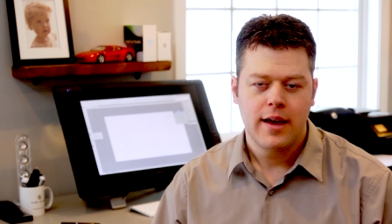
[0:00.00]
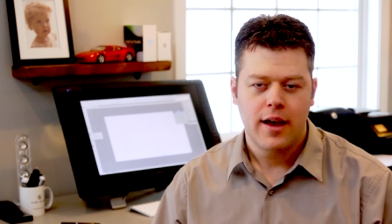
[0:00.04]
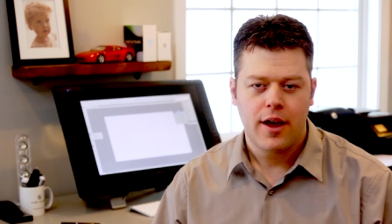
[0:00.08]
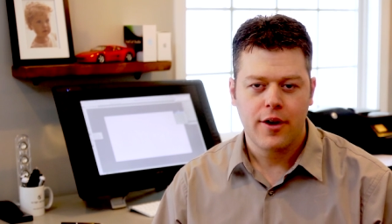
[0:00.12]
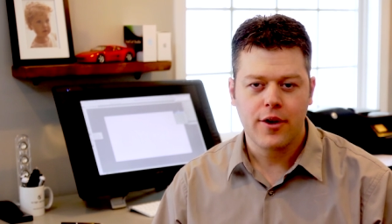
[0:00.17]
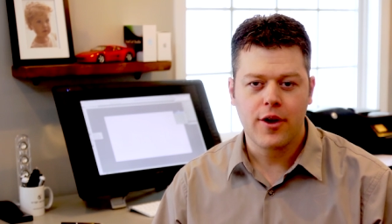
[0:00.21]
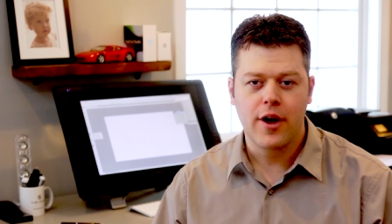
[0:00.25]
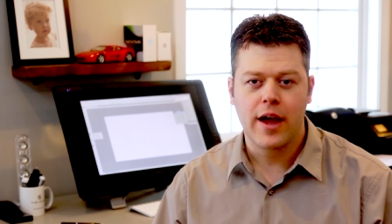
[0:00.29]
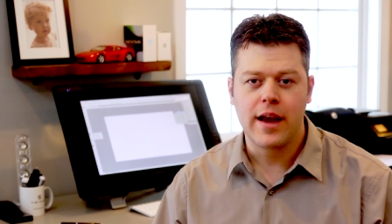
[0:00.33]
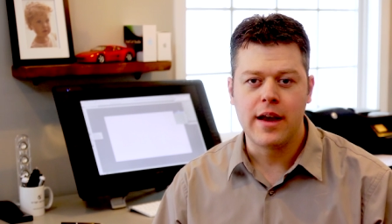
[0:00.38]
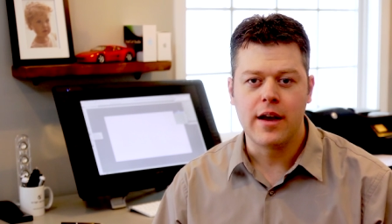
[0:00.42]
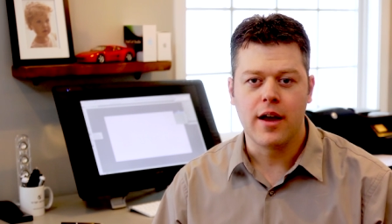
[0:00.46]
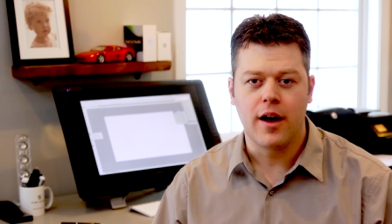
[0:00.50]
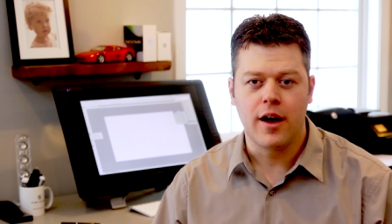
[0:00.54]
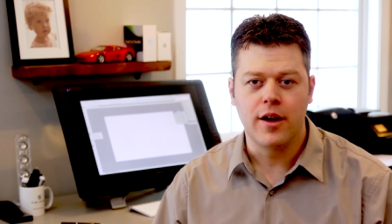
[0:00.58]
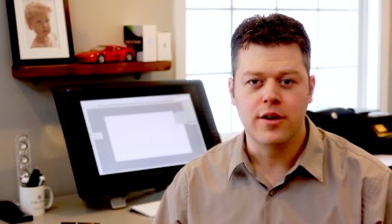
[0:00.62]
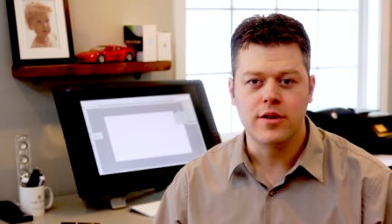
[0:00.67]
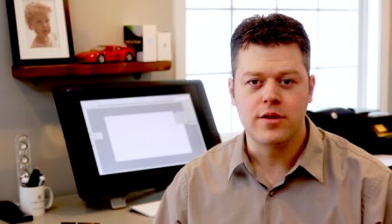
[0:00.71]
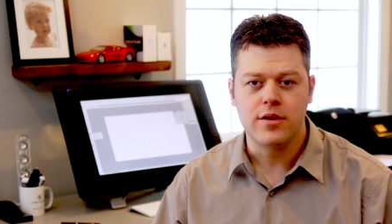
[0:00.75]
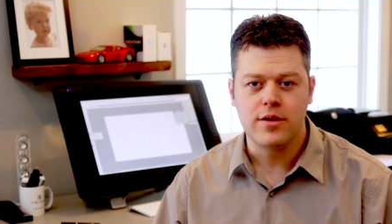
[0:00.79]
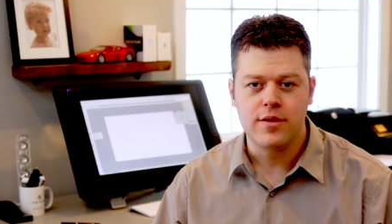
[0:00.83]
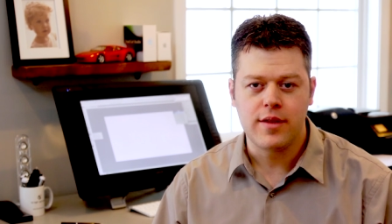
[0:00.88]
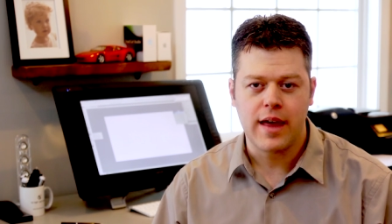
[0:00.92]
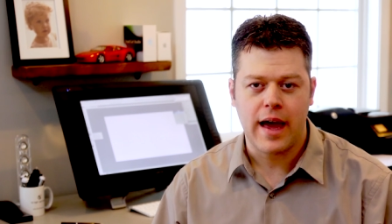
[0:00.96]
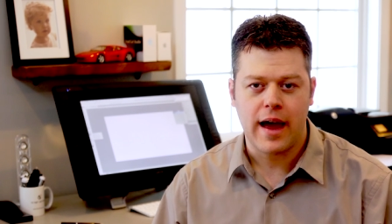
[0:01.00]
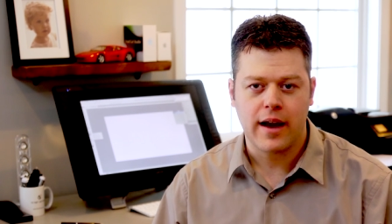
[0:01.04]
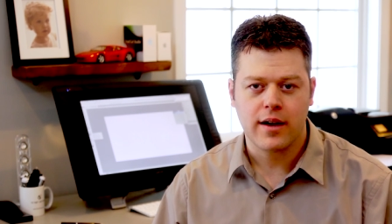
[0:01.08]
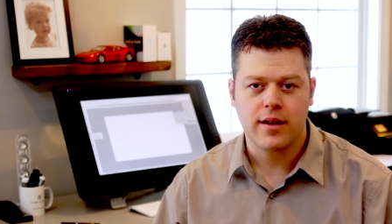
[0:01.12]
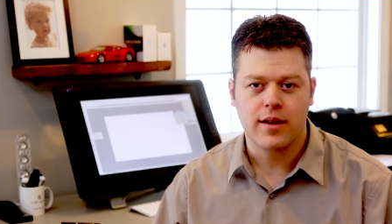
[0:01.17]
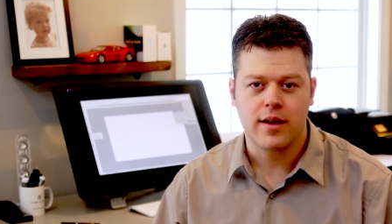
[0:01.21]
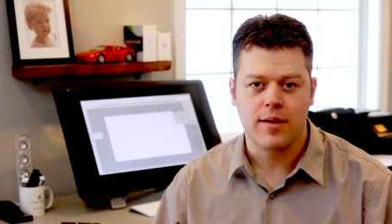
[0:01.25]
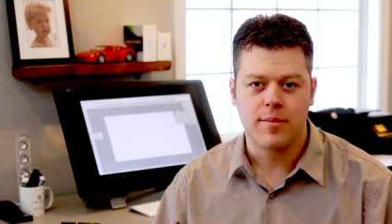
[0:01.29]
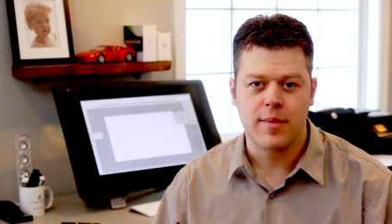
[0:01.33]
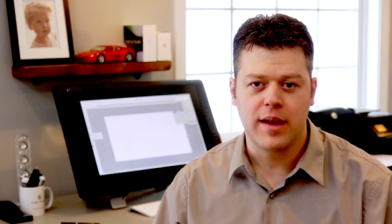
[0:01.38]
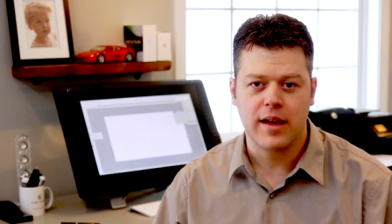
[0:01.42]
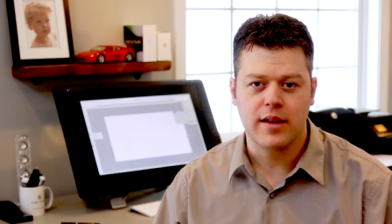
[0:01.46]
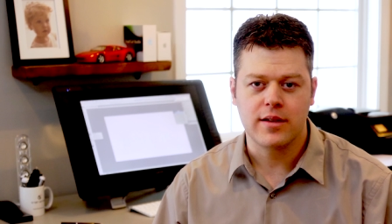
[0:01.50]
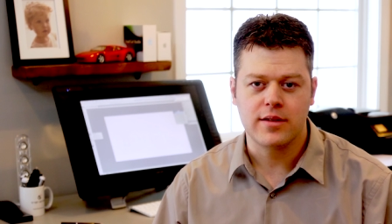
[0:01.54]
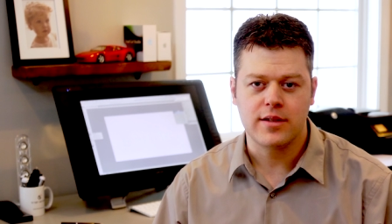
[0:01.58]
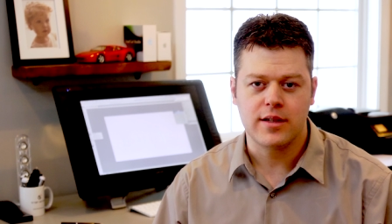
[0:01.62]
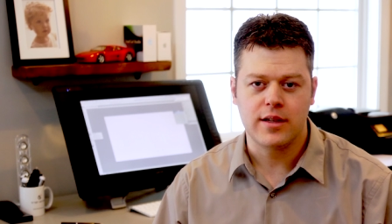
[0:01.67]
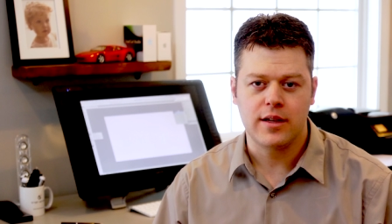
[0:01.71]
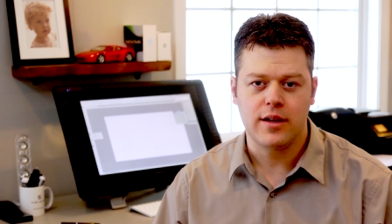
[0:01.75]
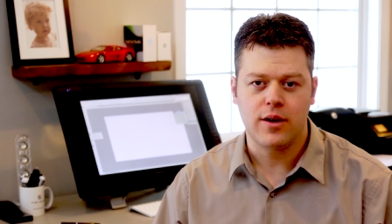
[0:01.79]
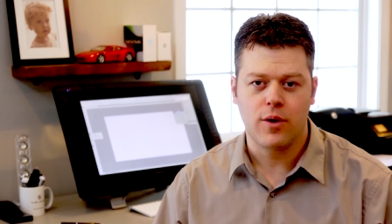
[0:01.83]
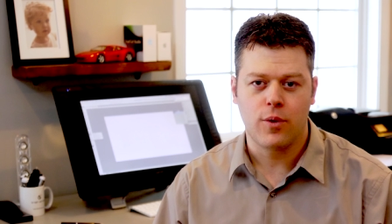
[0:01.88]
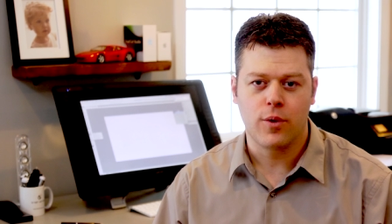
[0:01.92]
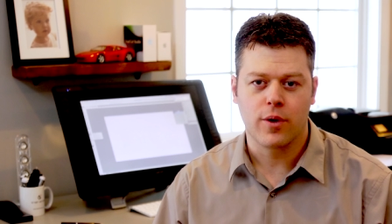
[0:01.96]
I'll go ahead and undo that,
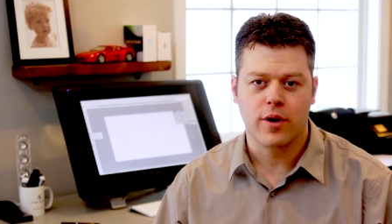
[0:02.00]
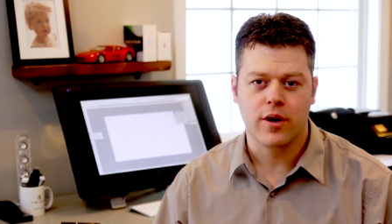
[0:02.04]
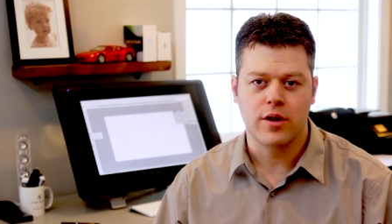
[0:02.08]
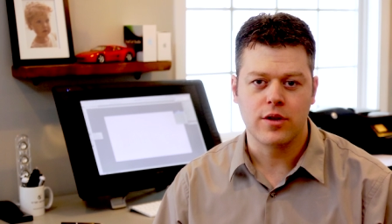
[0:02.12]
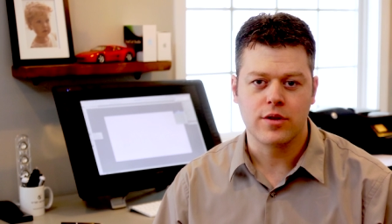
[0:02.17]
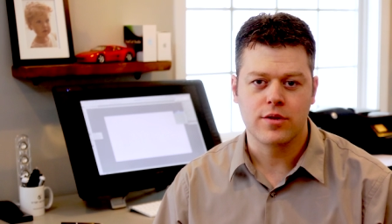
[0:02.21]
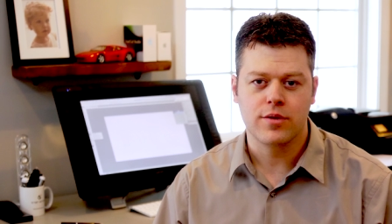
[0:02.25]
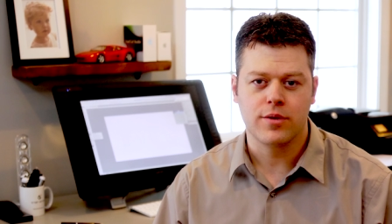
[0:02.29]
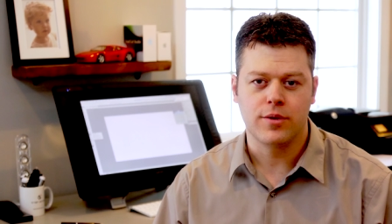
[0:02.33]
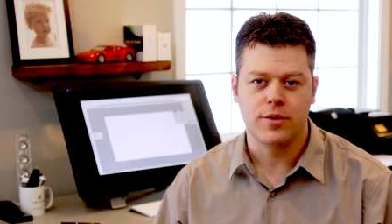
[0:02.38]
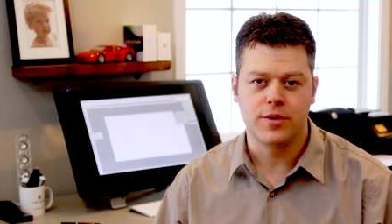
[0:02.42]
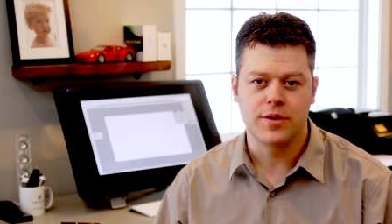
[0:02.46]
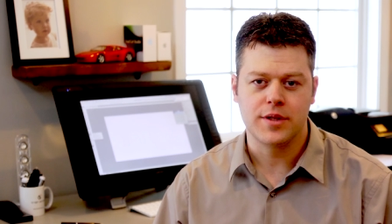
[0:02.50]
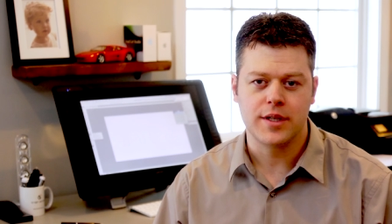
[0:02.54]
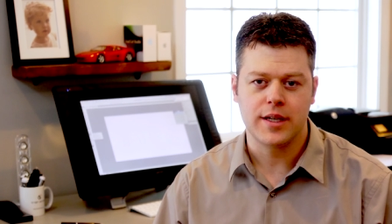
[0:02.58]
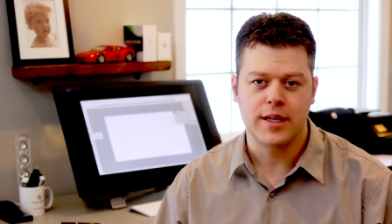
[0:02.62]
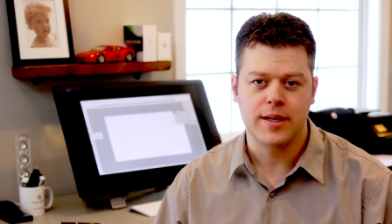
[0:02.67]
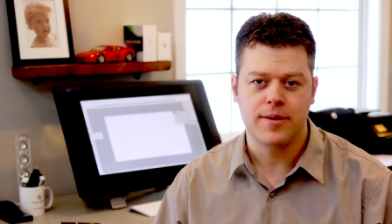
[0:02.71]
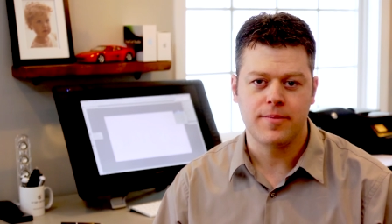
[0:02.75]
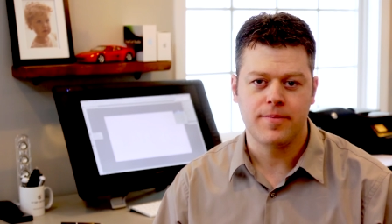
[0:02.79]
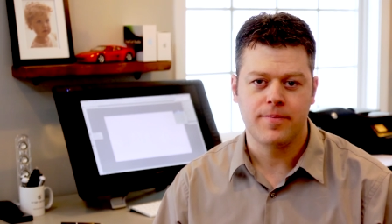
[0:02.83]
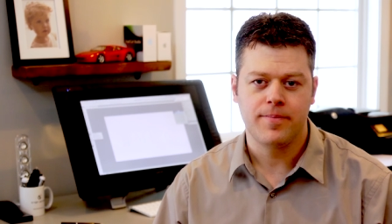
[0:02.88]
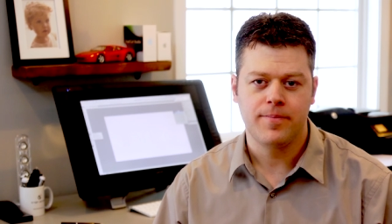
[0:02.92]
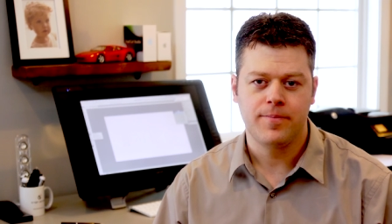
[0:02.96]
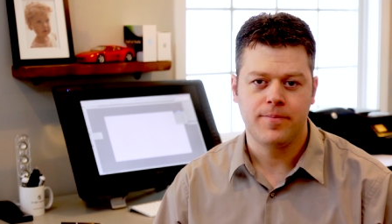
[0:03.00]
Command-Z or Control-Z.